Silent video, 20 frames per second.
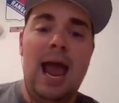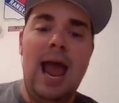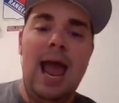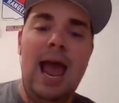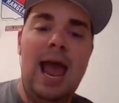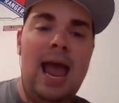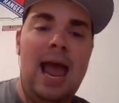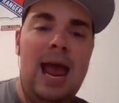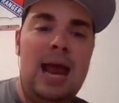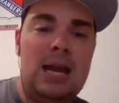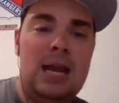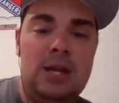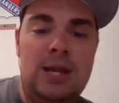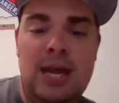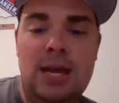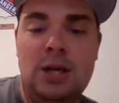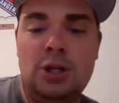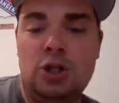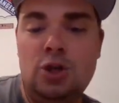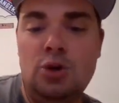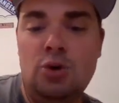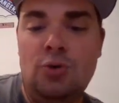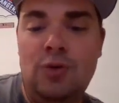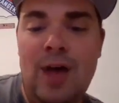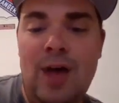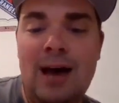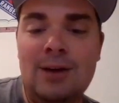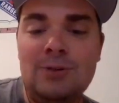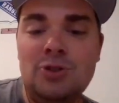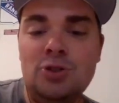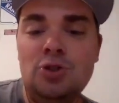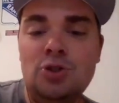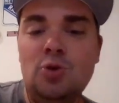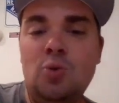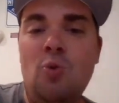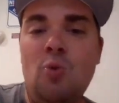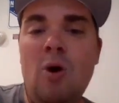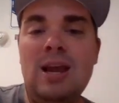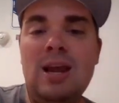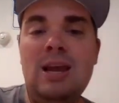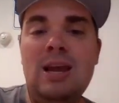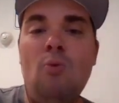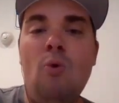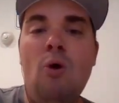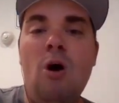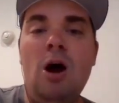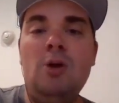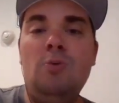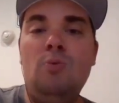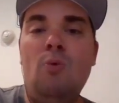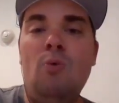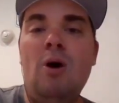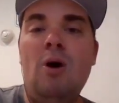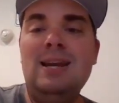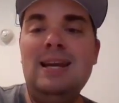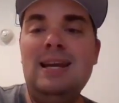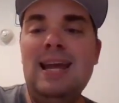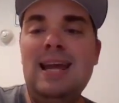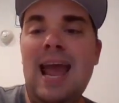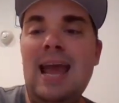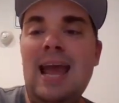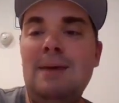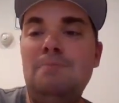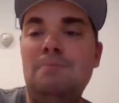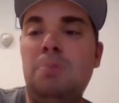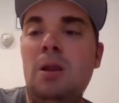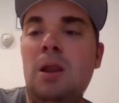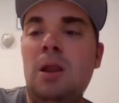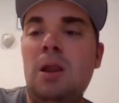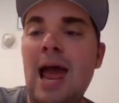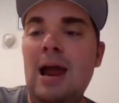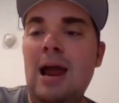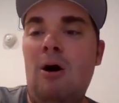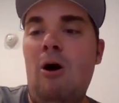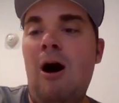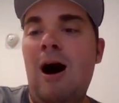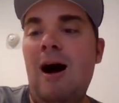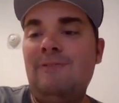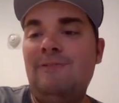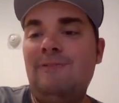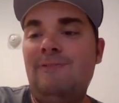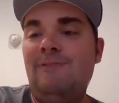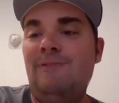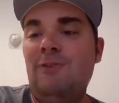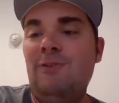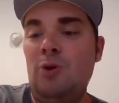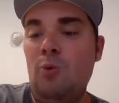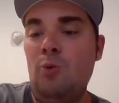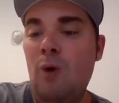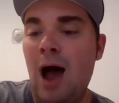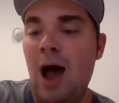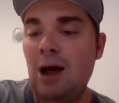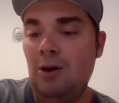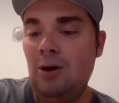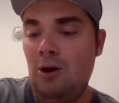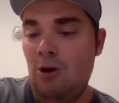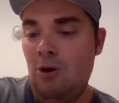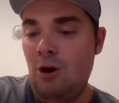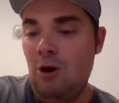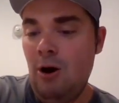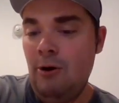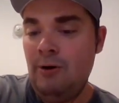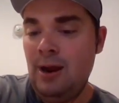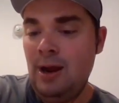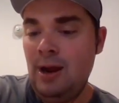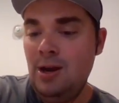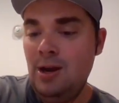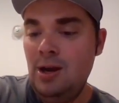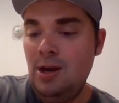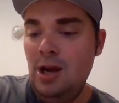and the 2021 one-game playoff for the wild card,